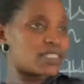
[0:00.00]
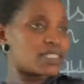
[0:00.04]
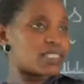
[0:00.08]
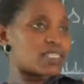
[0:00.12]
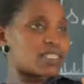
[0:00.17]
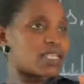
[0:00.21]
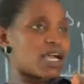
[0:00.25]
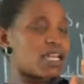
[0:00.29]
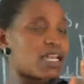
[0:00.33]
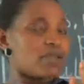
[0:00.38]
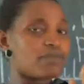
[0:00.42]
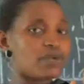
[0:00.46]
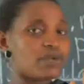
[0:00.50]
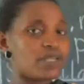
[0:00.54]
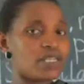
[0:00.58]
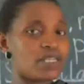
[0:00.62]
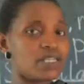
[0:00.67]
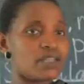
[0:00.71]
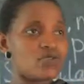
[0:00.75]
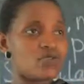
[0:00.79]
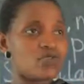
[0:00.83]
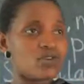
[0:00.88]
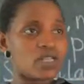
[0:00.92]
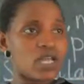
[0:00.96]
It can
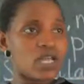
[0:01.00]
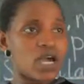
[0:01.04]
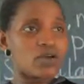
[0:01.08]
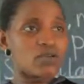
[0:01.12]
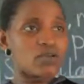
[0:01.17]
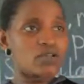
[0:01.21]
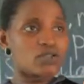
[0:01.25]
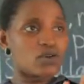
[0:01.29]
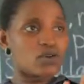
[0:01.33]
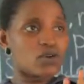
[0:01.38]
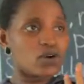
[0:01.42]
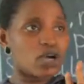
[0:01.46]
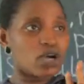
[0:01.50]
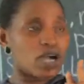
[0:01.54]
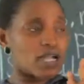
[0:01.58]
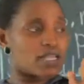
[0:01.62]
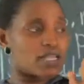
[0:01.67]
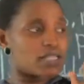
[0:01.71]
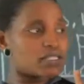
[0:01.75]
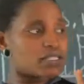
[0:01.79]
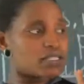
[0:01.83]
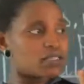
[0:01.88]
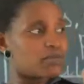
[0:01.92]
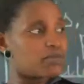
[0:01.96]
be two nouns or
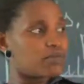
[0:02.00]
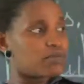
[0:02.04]
can